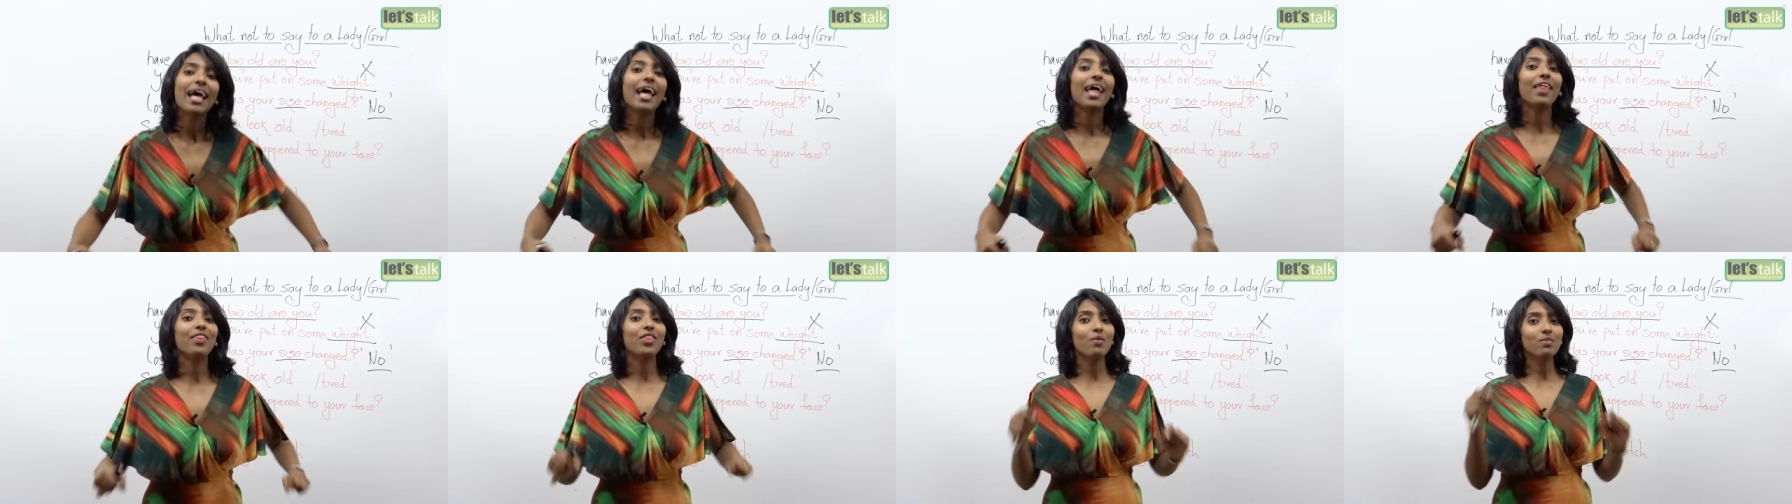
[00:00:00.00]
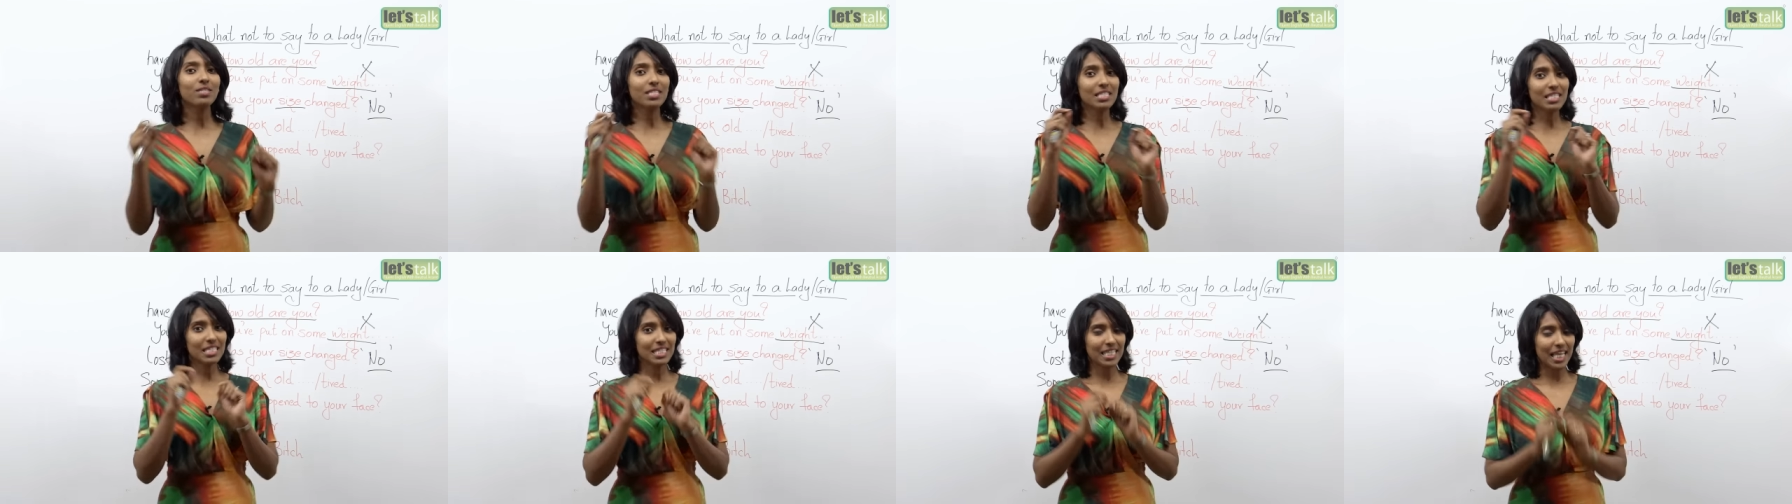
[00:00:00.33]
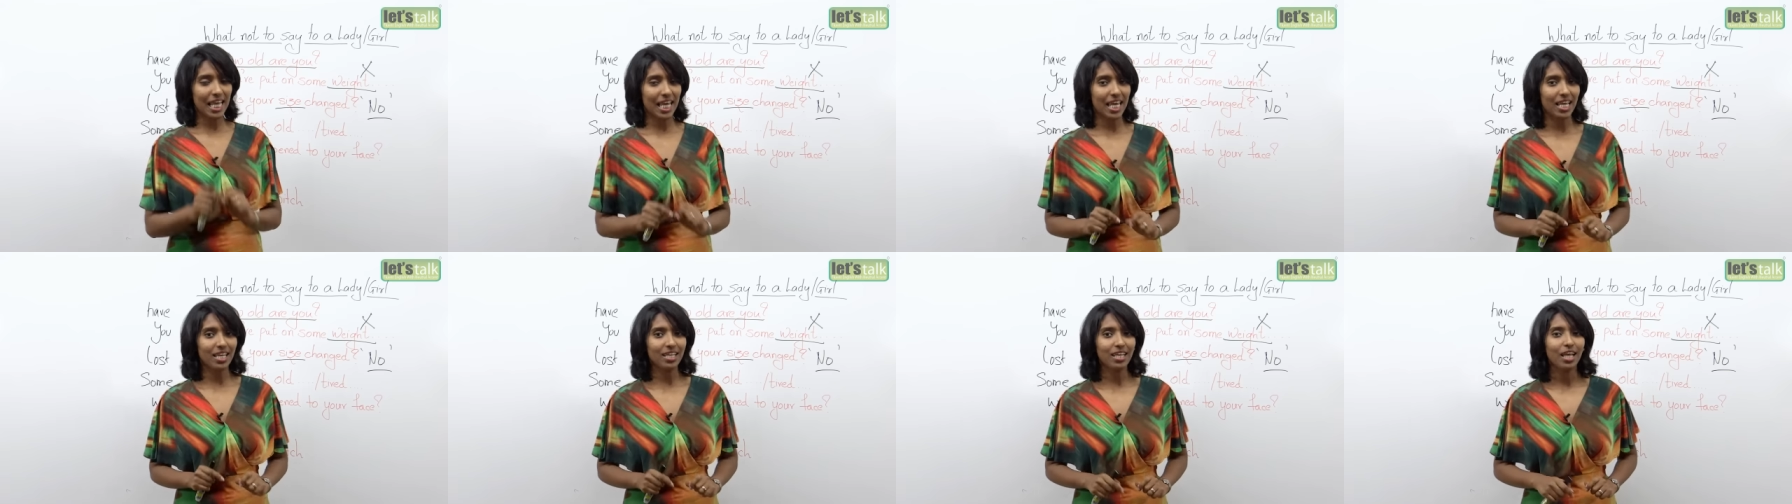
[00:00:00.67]
And there is a
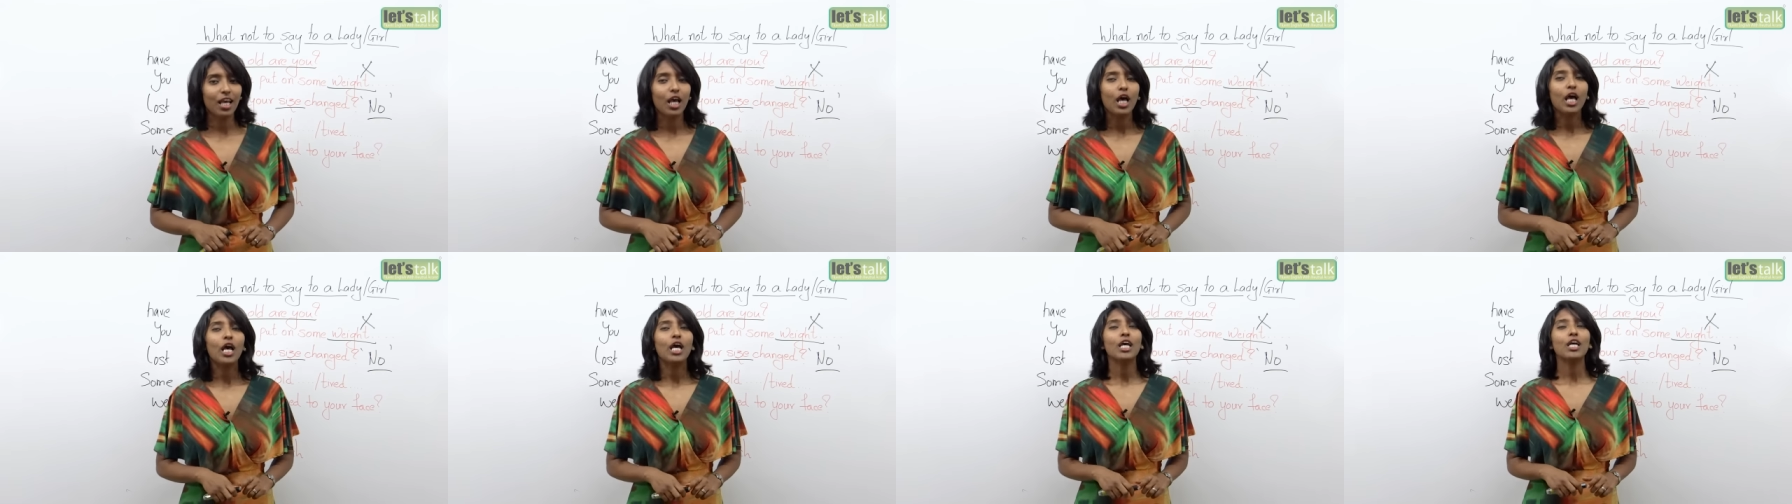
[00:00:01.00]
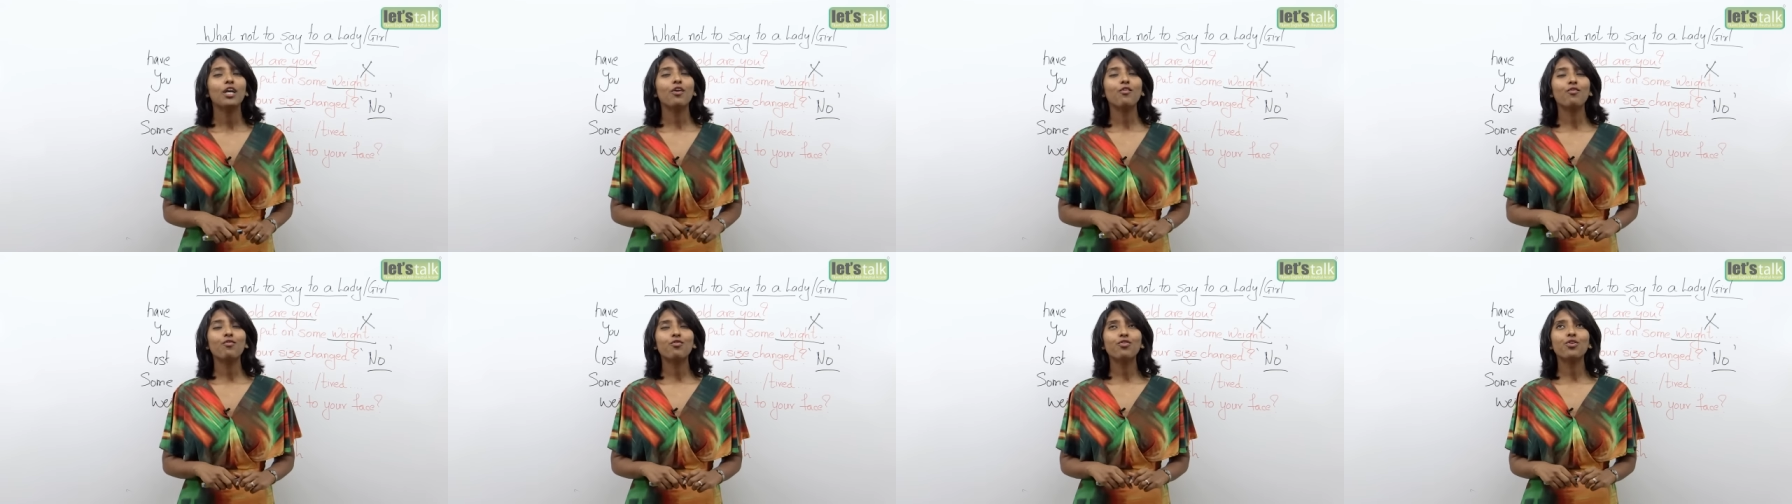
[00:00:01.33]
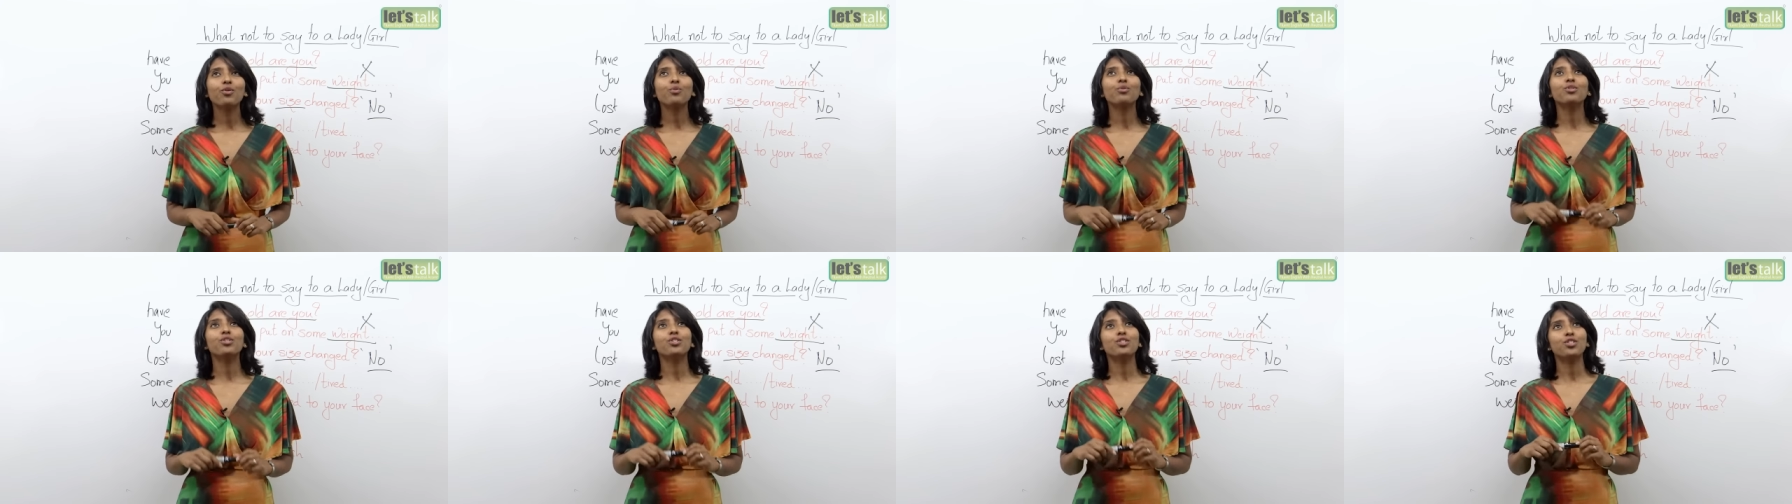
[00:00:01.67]
saying, if
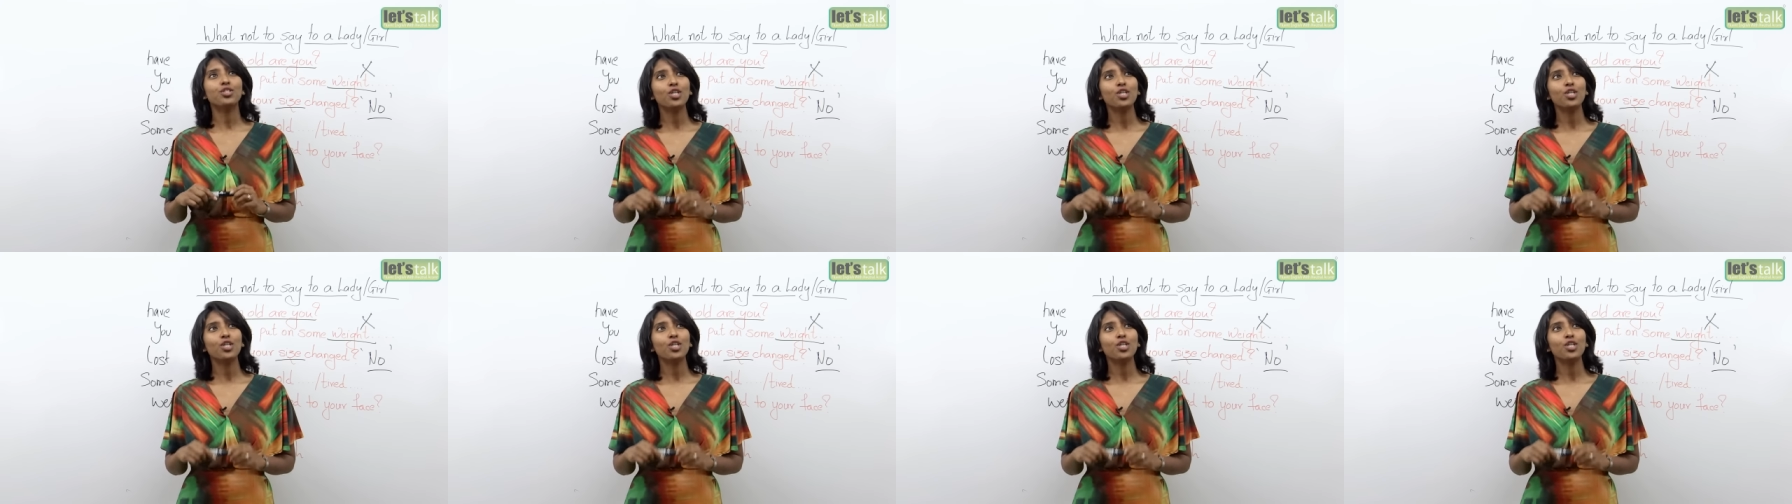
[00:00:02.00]
you